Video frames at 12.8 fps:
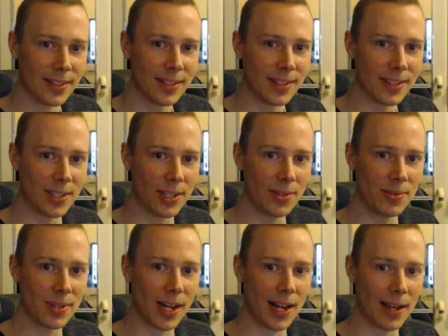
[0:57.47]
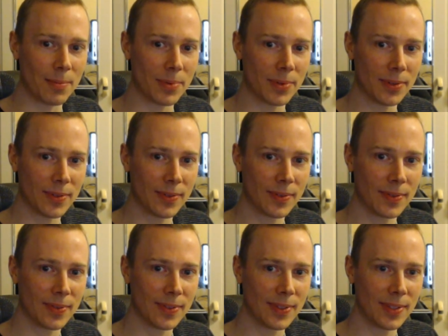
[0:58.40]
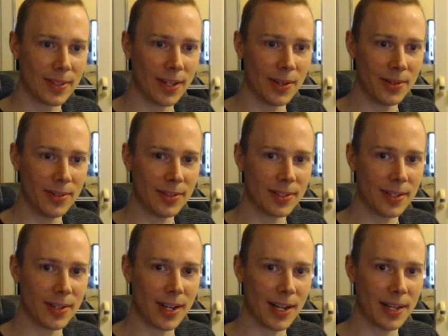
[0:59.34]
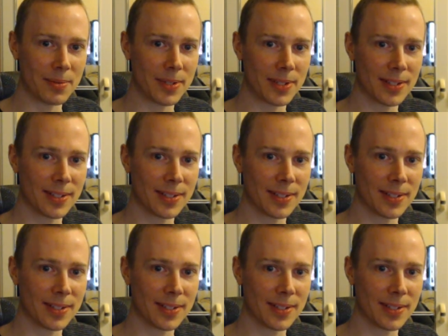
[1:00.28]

Cue clap. No, no claps.